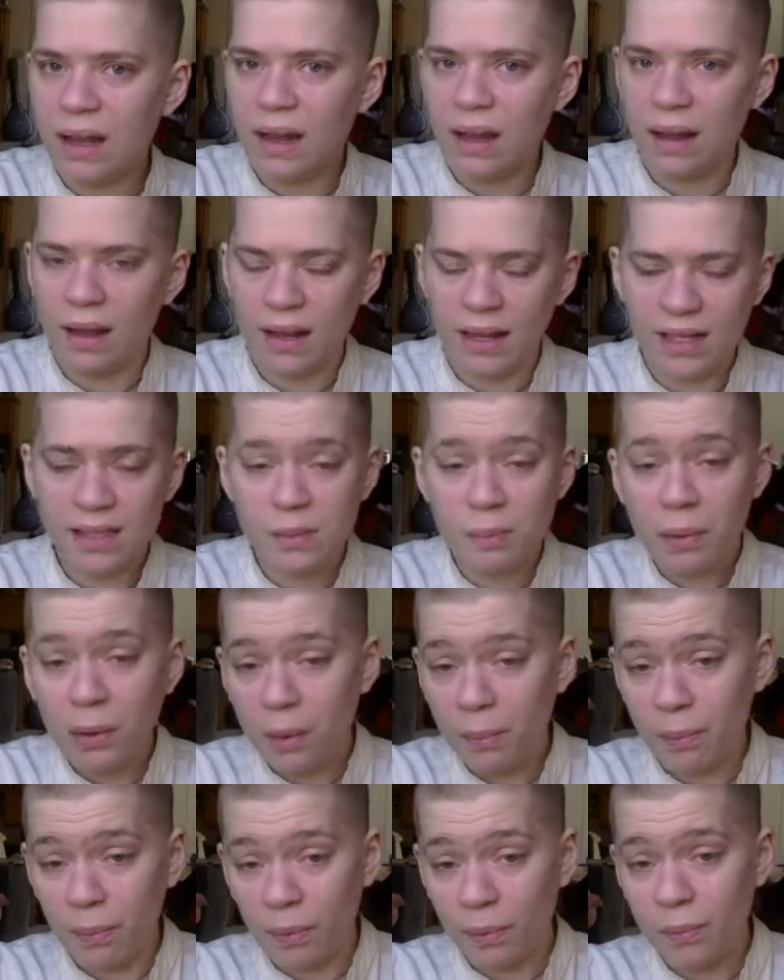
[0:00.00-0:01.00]
Uh, it's
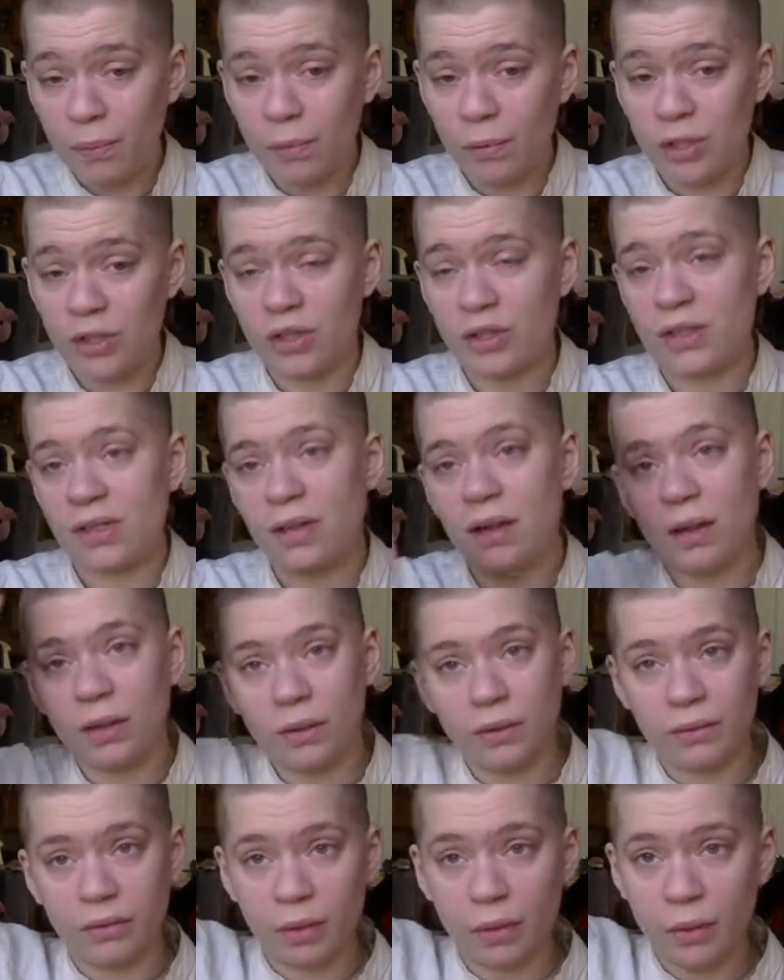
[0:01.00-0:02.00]
purple, which is the
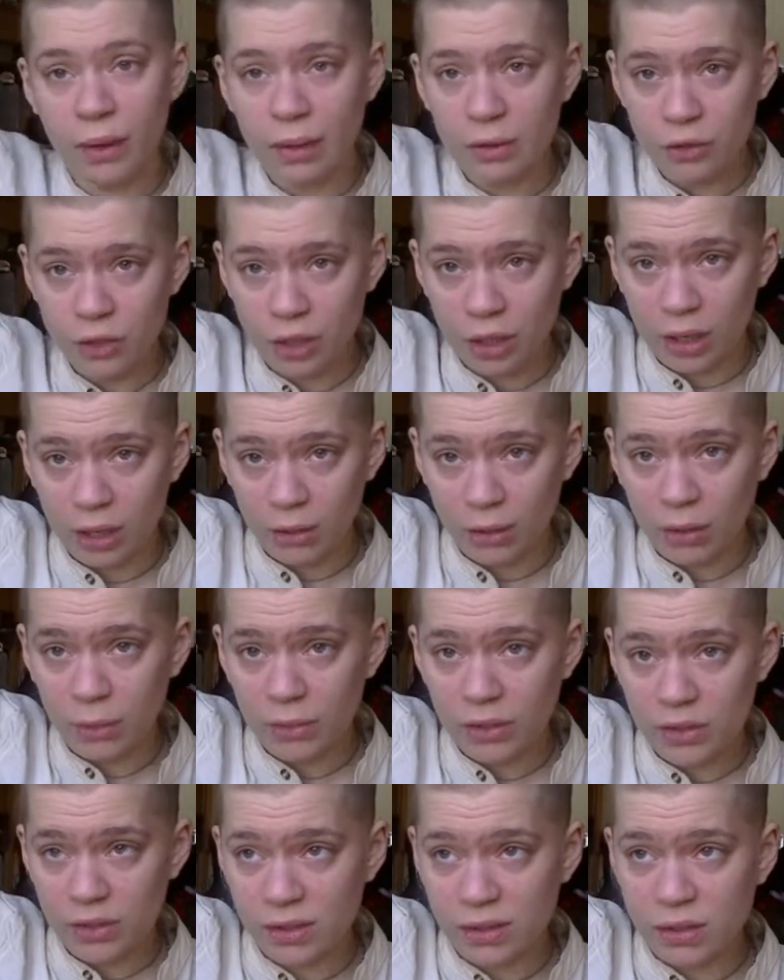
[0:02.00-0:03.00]
color of the crown chakra,
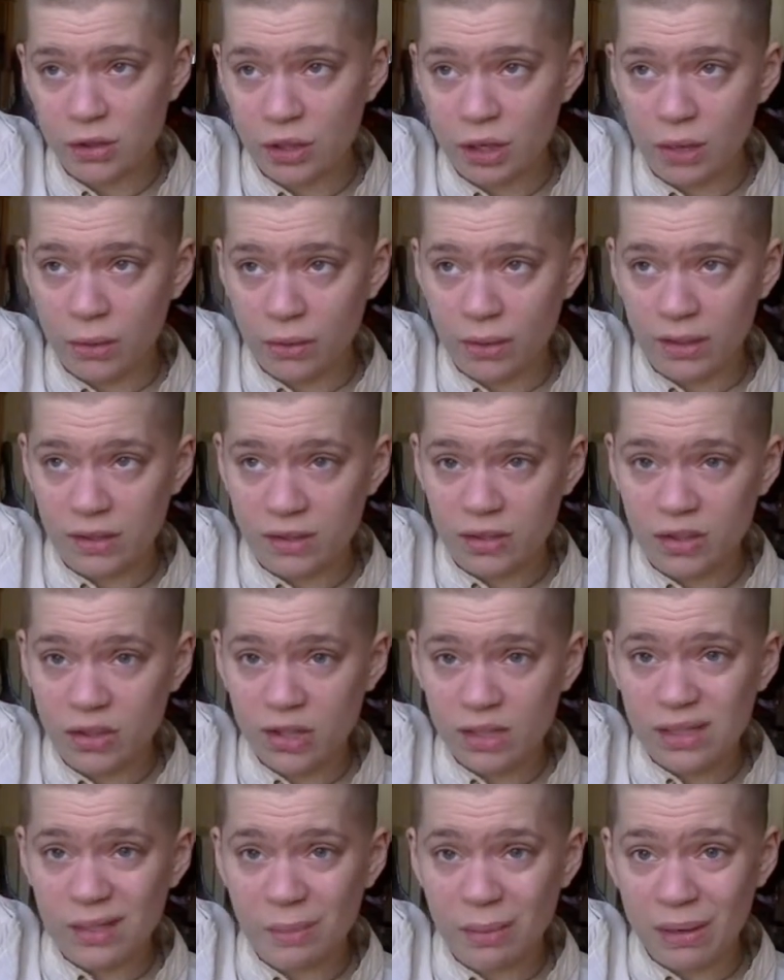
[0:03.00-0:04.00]
which is the chakra that's
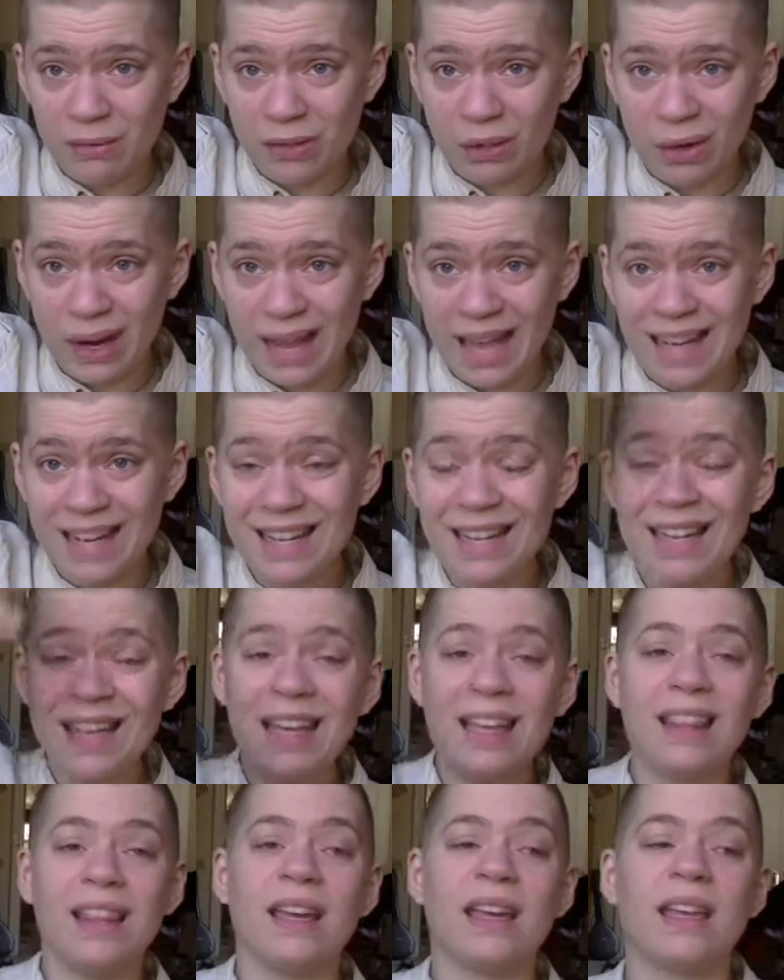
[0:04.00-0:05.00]
just above your head
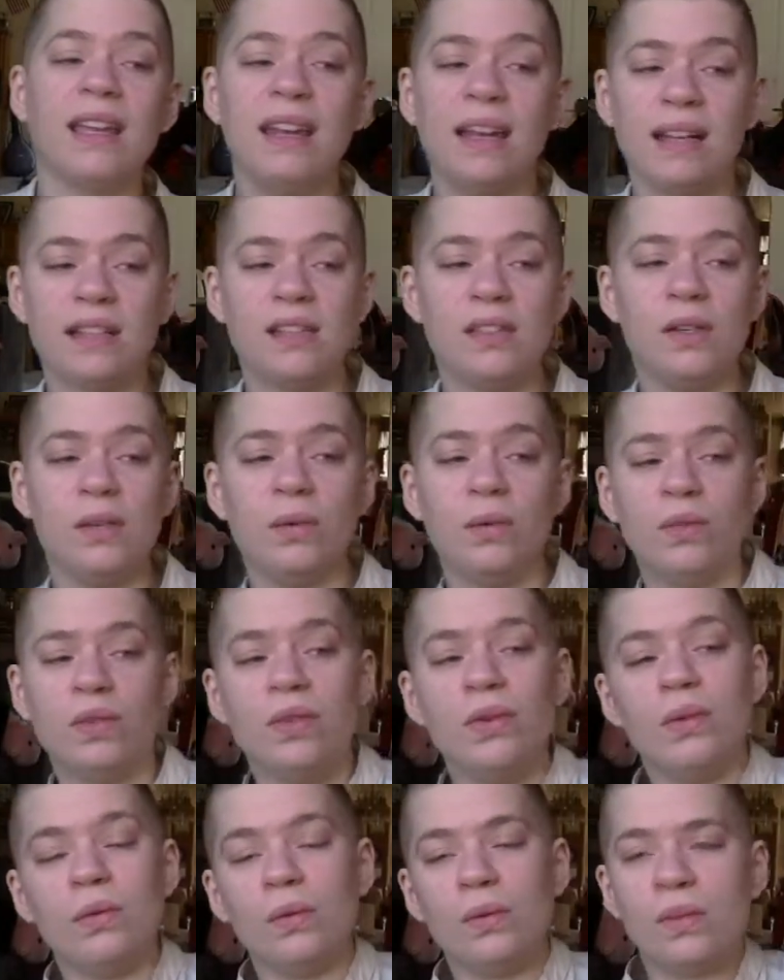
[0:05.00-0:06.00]
that connects you
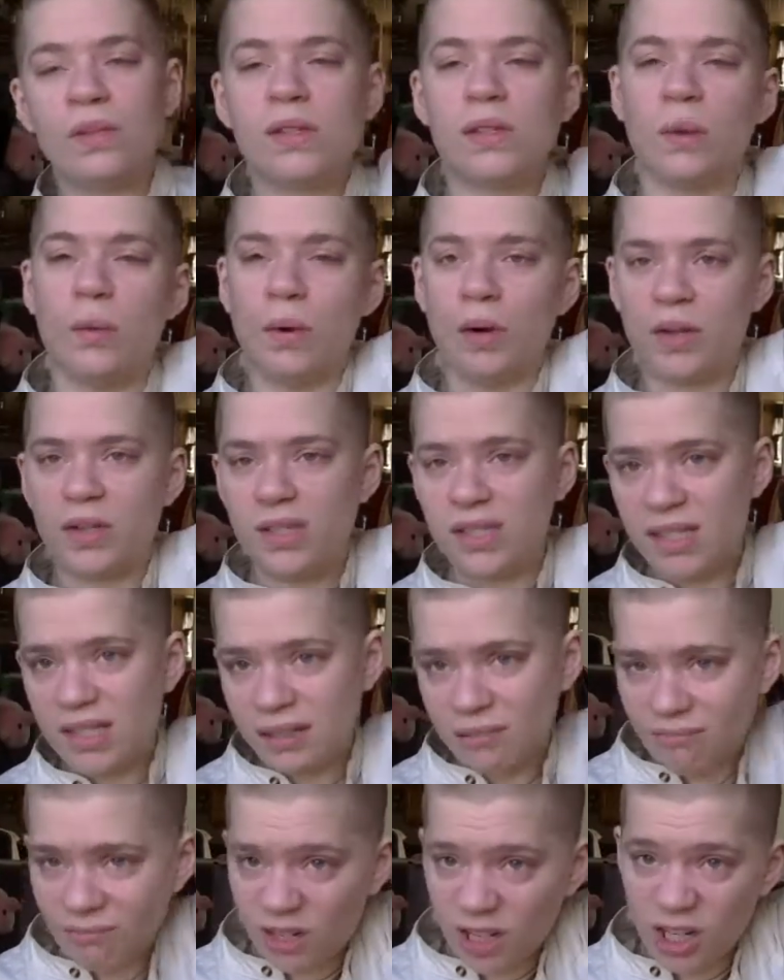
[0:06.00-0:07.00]
to
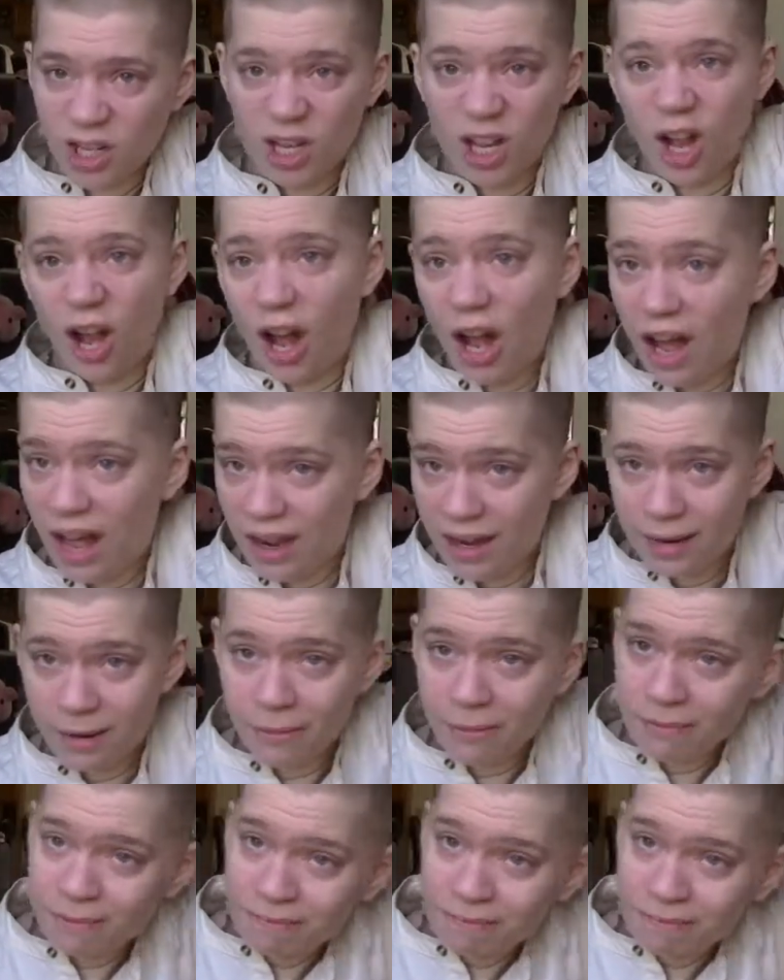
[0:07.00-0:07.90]
source, God,